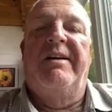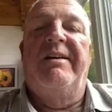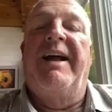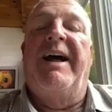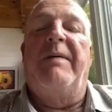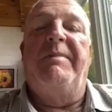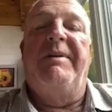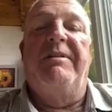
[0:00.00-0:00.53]

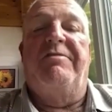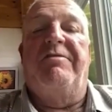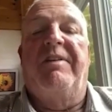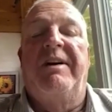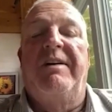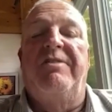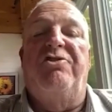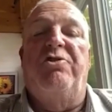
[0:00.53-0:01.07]
not be
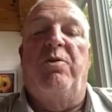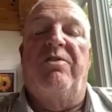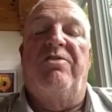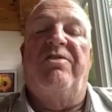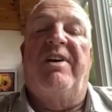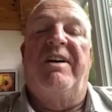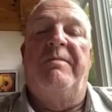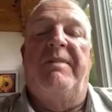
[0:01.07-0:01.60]
afraid of short
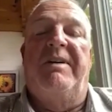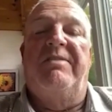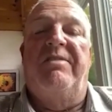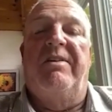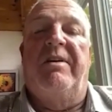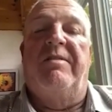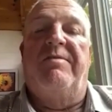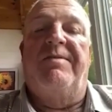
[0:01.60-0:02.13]
siding
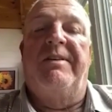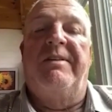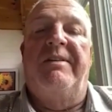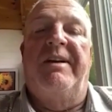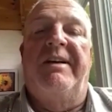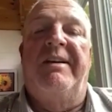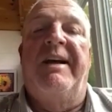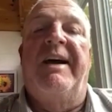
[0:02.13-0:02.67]
myself
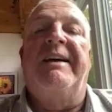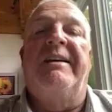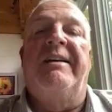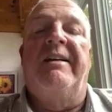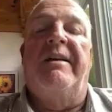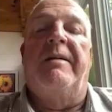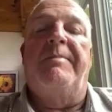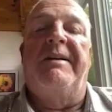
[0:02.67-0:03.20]
and and not
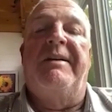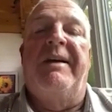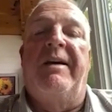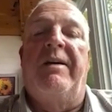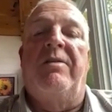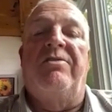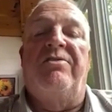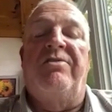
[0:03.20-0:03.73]
getting it up and
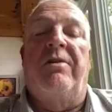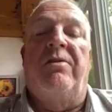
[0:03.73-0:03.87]
down.